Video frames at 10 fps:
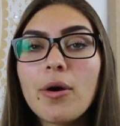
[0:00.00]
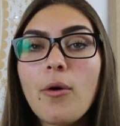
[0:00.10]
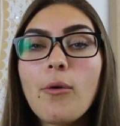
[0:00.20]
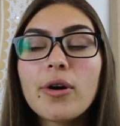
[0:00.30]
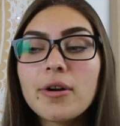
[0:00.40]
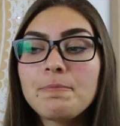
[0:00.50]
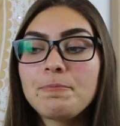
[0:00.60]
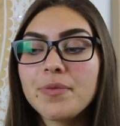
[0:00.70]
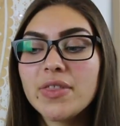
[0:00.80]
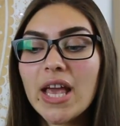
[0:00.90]
or
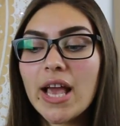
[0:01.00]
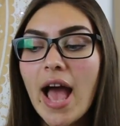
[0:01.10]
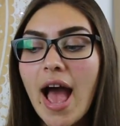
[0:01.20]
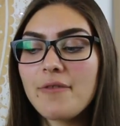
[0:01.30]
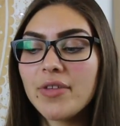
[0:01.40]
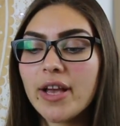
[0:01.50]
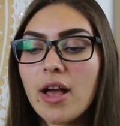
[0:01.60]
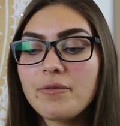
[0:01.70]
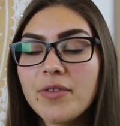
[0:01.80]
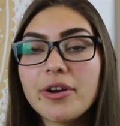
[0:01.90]
they have like
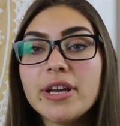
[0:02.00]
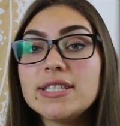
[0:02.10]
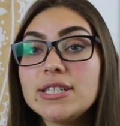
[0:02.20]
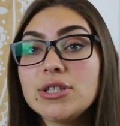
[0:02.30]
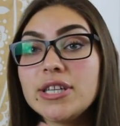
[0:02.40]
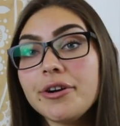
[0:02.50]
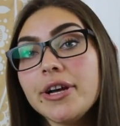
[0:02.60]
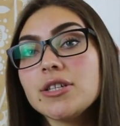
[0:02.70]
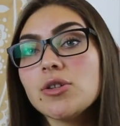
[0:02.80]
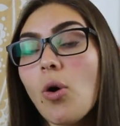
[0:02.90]
a very
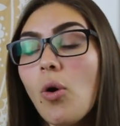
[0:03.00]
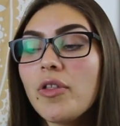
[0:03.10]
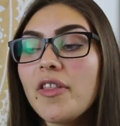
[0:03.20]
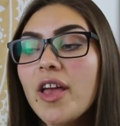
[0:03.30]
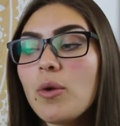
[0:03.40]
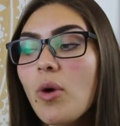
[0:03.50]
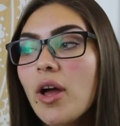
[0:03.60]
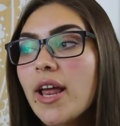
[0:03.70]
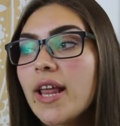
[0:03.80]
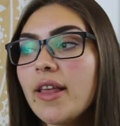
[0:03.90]
serious goal that they
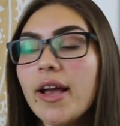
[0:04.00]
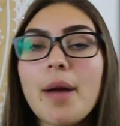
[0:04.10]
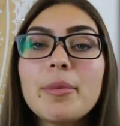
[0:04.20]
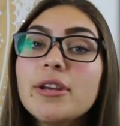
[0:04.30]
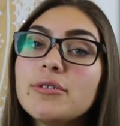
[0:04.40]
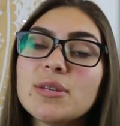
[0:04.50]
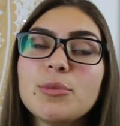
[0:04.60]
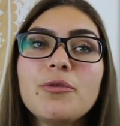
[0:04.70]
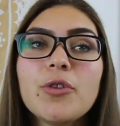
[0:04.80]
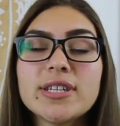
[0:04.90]
want and like I'm gonna use
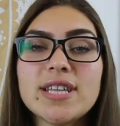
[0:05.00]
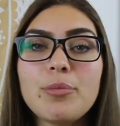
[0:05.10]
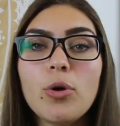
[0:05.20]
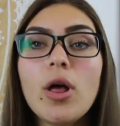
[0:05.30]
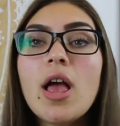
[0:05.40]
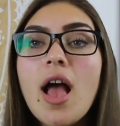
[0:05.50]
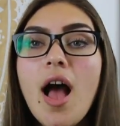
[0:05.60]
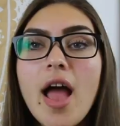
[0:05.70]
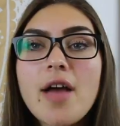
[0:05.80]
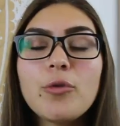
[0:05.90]
someone for example
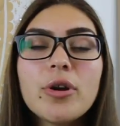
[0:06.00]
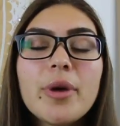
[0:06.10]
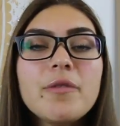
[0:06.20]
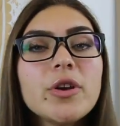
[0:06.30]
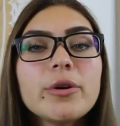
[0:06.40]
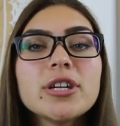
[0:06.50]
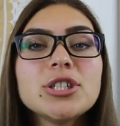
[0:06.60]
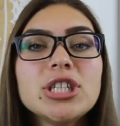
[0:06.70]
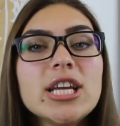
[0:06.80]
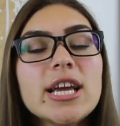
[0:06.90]
I have one of my viewers
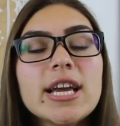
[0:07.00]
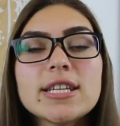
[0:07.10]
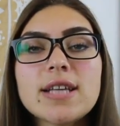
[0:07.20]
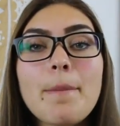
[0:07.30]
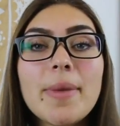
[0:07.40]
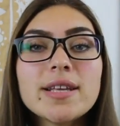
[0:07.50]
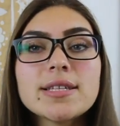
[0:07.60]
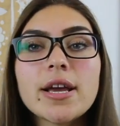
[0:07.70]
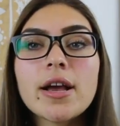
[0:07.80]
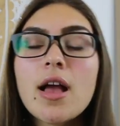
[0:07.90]
she is
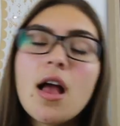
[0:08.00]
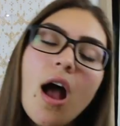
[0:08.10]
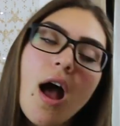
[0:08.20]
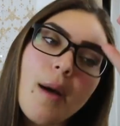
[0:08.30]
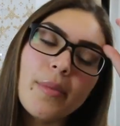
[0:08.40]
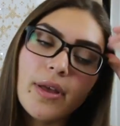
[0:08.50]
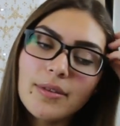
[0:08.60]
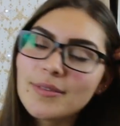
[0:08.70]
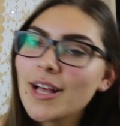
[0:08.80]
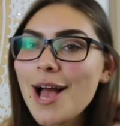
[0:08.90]
amazing um,
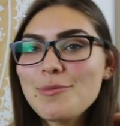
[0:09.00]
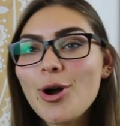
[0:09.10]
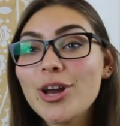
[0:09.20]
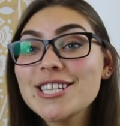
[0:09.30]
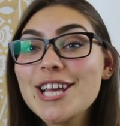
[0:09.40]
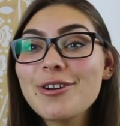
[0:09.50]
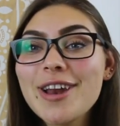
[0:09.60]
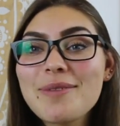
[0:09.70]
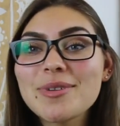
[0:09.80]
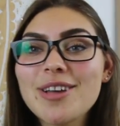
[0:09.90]
I'm not gonna say her
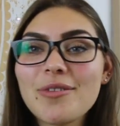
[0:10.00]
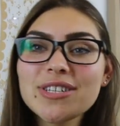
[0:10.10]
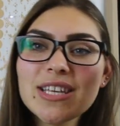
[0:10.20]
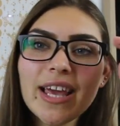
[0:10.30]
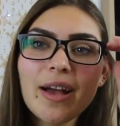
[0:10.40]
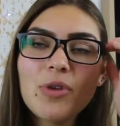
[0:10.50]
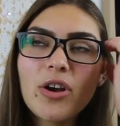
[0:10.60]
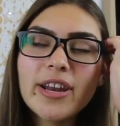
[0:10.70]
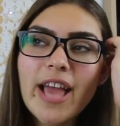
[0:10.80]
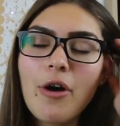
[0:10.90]
name because obviously like I'm
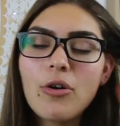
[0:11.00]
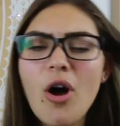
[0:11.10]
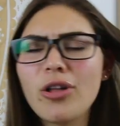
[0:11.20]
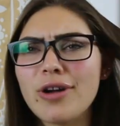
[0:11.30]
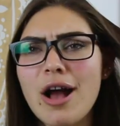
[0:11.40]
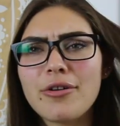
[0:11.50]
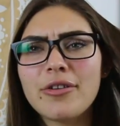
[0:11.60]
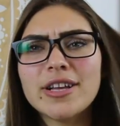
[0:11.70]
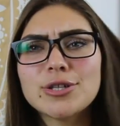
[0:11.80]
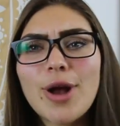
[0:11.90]
not gonna call her out
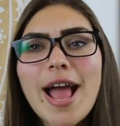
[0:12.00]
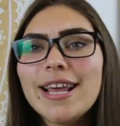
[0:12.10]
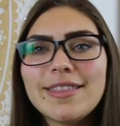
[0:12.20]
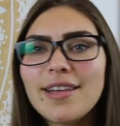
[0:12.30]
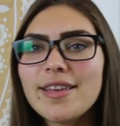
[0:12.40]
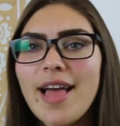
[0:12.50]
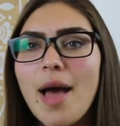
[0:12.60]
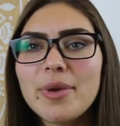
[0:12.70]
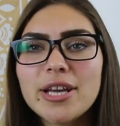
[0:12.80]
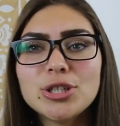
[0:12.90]
on this or anything like
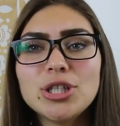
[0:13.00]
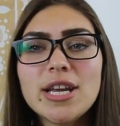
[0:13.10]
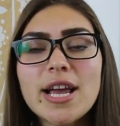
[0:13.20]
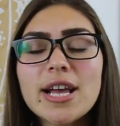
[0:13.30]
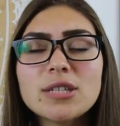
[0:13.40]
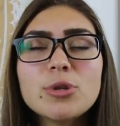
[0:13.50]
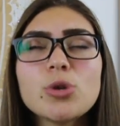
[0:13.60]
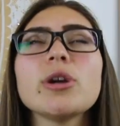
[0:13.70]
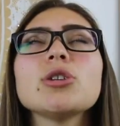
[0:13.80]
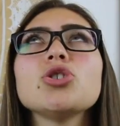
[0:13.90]
that because she has been
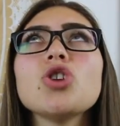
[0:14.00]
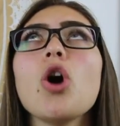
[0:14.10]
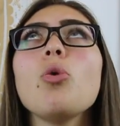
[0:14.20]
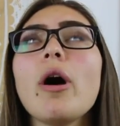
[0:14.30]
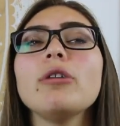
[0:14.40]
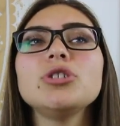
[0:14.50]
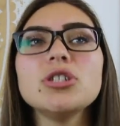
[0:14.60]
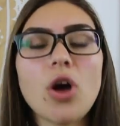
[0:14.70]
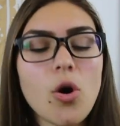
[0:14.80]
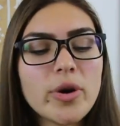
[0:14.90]
doing so well.
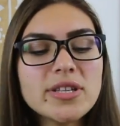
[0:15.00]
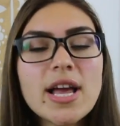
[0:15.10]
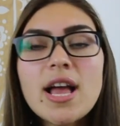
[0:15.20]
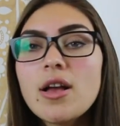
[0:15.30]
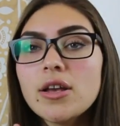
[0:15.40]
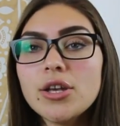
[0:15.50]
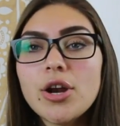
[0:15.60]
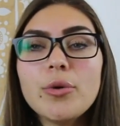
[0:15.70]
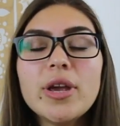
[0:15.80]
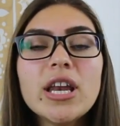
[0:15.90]
She's always, you
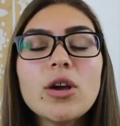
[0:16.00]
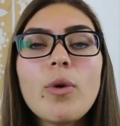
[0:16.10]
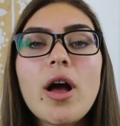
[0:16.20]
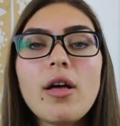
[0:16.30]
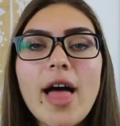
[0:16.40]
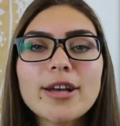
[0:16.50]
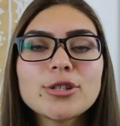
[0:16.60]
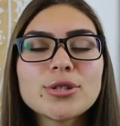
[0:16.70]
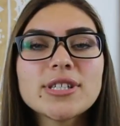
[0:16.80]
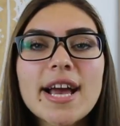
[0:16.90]
know, eating well,
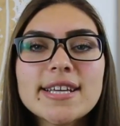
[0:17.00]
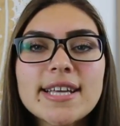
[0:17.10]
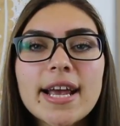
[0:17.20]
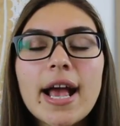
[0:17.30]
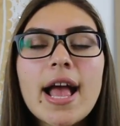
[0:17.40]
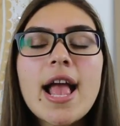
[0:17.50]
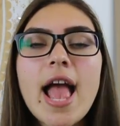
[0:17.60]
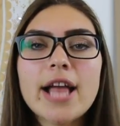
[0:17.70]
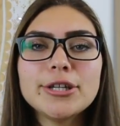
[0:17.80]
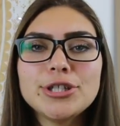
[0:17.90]
exercising,
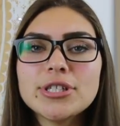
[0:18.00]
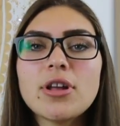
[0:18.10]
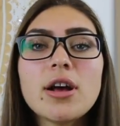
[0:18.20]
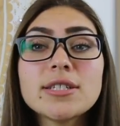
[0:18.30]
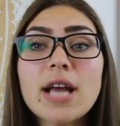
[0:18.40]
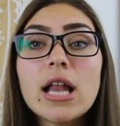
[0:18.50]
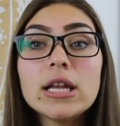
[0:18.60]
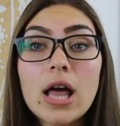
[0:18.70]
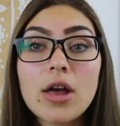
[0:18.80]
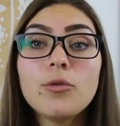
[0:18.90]
and she's lost a
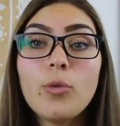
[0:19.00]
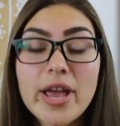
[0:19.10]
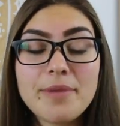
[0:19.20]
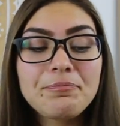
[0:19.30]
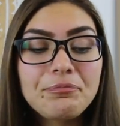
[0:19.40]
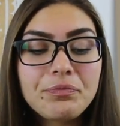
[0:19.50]
lot of weight.